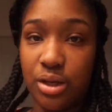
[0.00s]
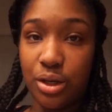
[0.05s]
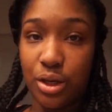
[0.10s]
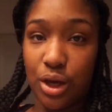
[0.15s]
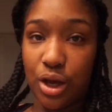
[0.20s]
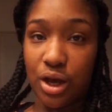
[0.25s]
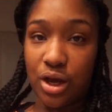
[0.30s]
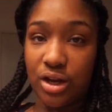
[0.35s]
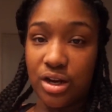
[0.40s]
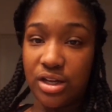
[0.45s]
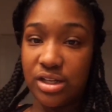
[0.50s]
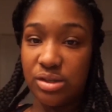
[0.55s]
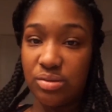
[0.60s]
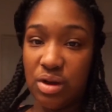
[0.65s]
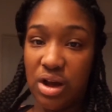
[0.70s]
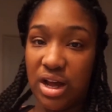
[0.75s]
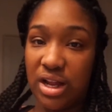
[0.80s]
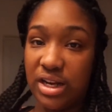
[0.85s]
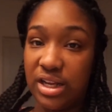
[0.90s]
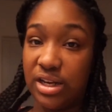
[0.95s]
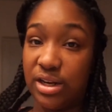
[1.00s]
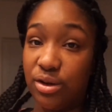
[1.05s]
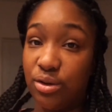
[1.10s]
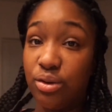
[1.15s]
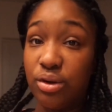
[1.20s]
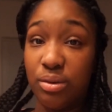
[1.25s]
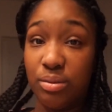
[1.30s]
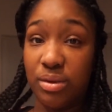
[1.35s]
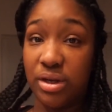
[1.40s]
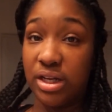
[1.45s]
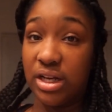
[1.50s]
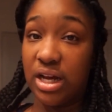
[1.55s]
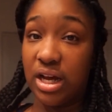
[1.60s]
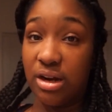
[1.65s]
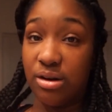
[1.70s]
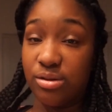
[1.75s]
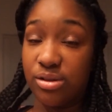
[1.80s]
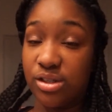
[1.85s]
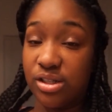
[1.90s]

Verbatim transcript: Yeah, that's why I need to quit McDonald's,